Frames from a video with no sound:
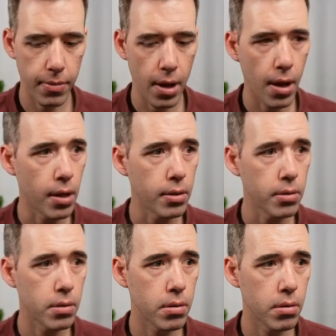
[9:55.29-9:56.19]

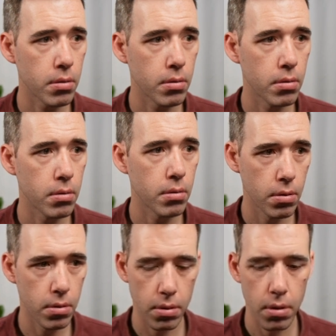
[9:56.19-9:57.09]
else
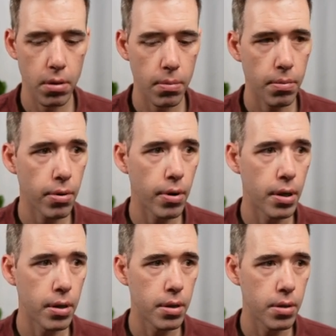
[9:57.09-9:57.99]

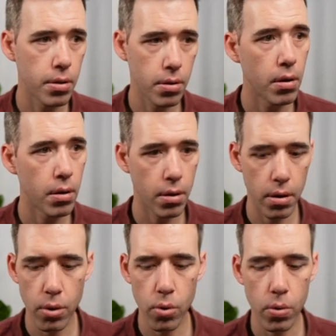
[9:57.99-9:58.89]
print
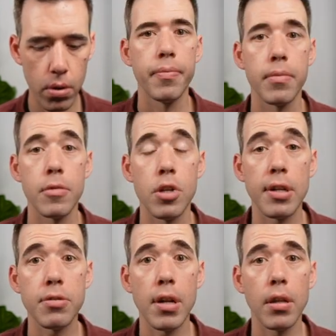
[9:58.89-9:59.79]
no. So
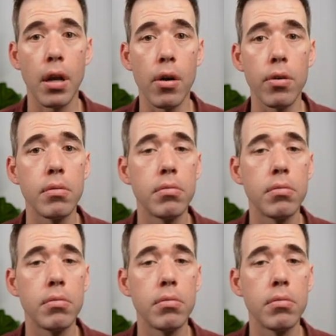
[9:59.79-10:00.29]
let's run the code.